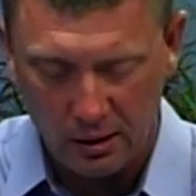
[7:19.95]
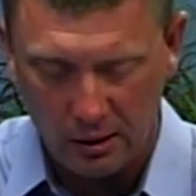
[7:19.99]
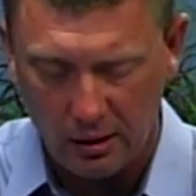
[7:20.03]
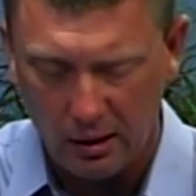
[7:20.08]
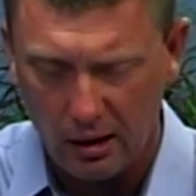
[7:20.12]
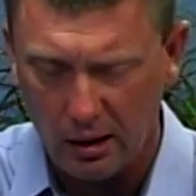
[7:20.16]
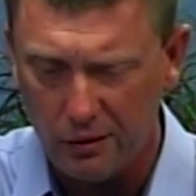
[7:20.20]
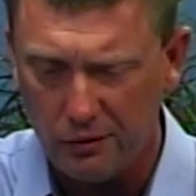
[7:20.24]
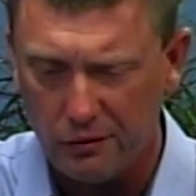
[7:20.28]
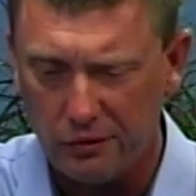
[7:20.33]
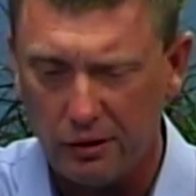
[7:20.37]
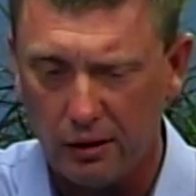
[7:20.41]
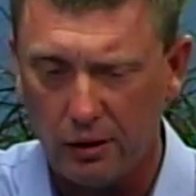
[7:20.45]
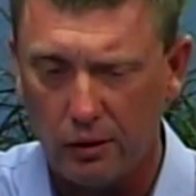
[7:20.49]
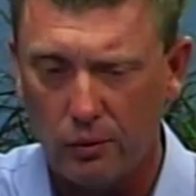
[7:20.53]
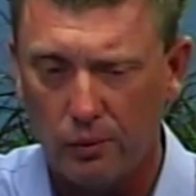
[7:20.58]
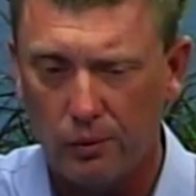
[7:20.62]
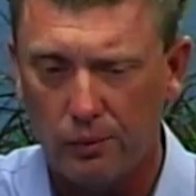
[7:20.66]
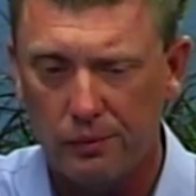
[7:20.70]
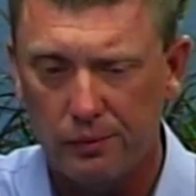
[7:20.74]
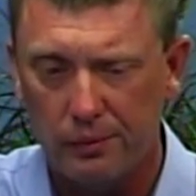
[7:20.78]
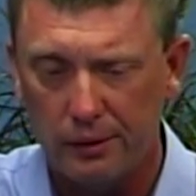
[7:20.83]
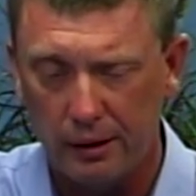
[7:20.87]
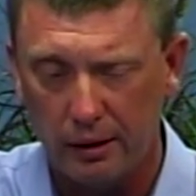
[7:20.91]
Also,
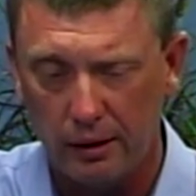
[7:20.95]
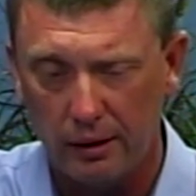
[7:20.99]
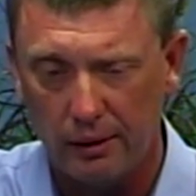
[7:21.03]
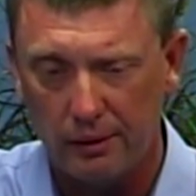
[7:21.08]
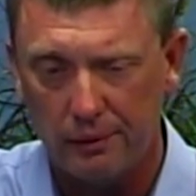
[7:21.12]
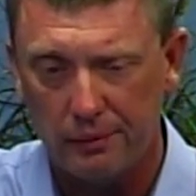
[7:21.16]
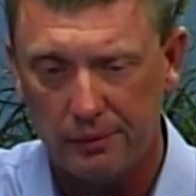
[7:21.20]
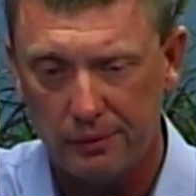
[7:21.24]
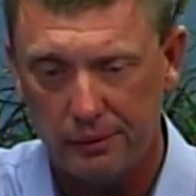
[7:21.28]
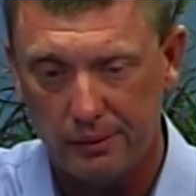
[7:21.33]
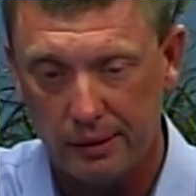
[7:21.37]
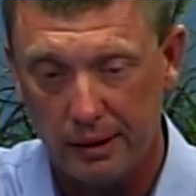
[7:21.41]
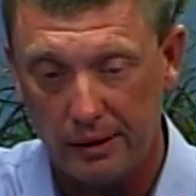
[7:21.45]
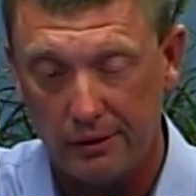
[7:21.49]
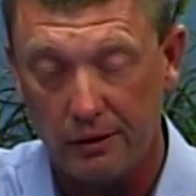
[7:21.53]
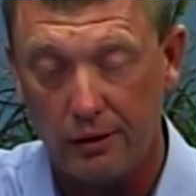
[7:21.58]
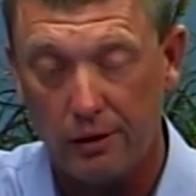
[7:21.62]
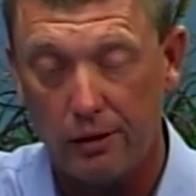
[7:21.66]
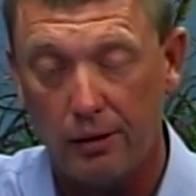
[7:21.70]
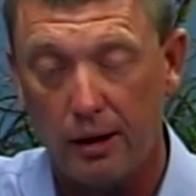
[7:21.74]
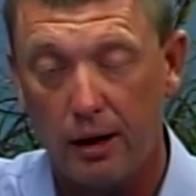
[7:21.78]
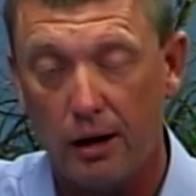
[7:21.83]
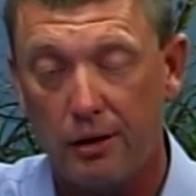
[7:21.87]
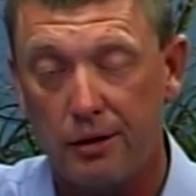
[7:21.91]
I
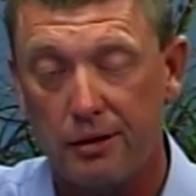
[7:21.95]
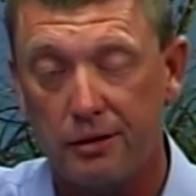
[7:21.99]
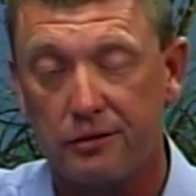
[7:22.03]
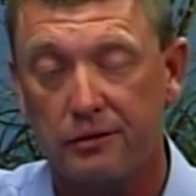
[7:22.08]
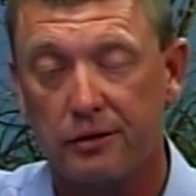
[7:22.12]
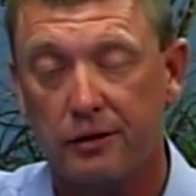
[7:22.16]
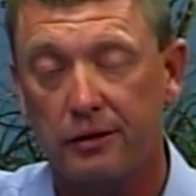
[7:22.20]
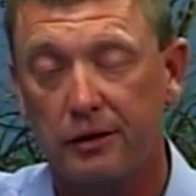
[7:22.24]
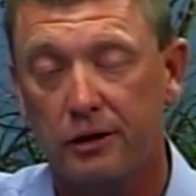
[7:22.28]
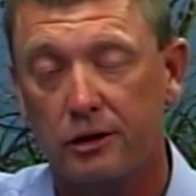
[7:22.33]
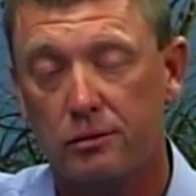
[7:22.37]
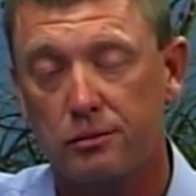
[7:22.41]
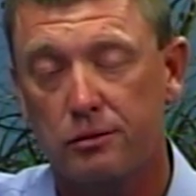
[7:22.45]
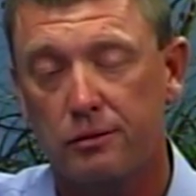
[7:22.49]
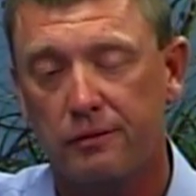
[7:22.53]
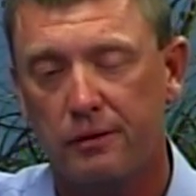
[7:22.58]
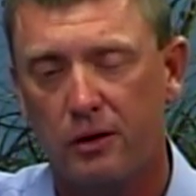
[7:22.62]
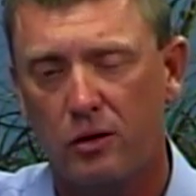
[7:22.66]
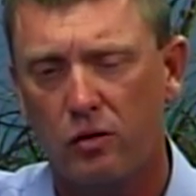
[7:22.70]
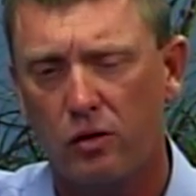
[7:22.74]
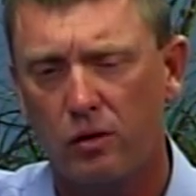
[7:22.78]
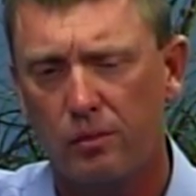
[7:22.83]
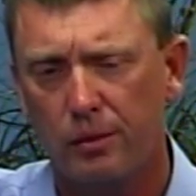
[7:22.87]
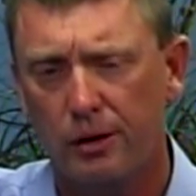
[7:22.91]
already said this
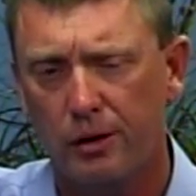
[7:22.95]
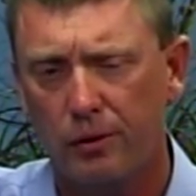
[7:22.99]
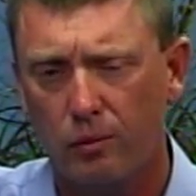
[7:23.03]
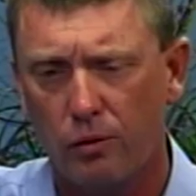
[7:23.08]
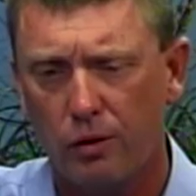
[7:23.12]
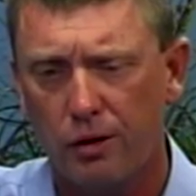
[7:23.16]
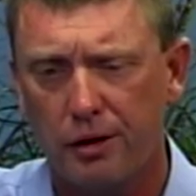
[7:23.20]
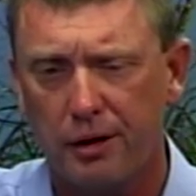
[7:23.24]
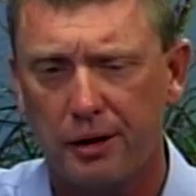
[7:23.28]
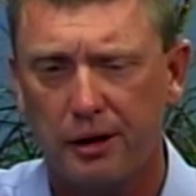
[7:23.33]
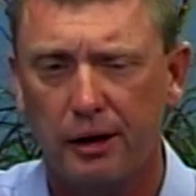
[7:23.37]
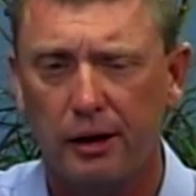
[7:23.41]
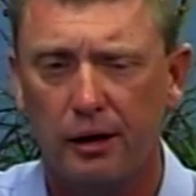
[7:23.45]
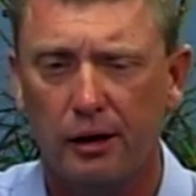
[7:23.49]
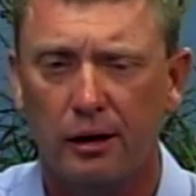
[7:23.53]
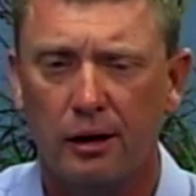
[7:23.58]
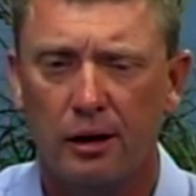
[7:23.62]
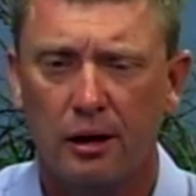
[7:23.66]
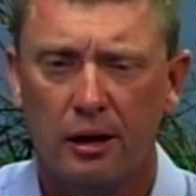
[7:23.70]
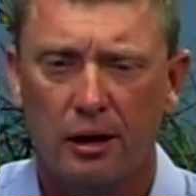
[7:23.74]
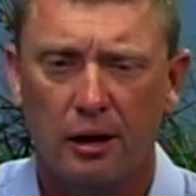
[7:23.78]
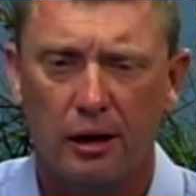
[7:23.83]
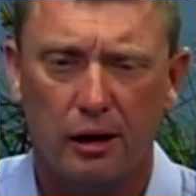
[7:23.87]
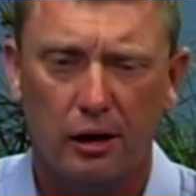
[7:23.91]
before, but working
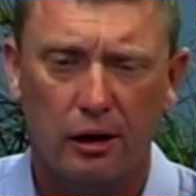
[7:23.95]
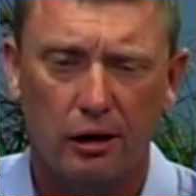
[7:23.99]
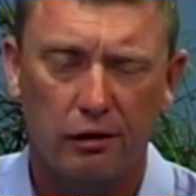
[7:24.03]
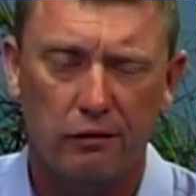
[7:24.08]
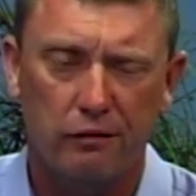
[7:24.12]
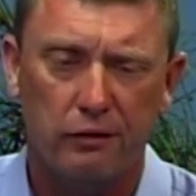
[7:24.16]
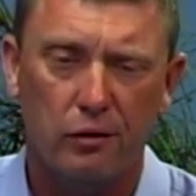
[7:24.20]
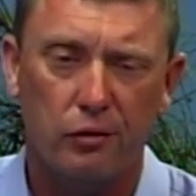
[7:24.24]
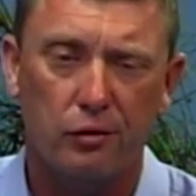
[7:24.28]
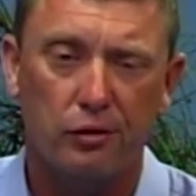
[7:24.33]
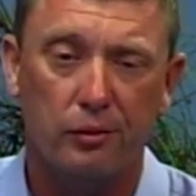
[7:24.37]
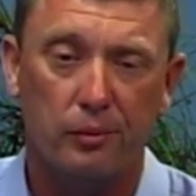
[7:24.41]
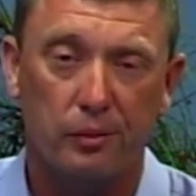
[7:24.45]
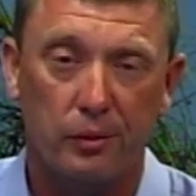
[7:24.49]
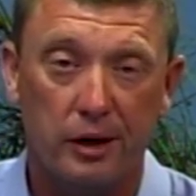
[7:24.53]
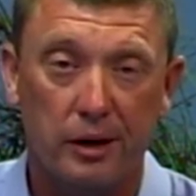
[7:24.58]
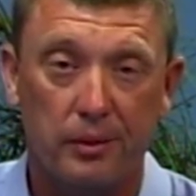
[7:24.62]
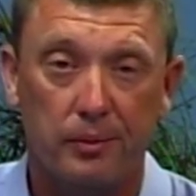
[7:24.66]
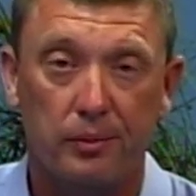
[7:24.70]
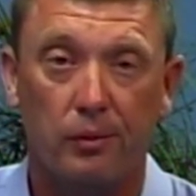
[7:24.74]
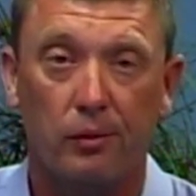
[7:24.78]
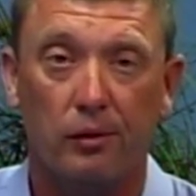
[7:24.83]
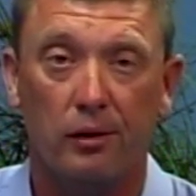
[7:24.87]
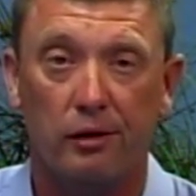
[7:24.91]
for the
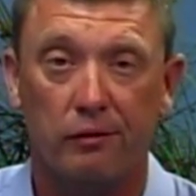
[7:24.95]
people.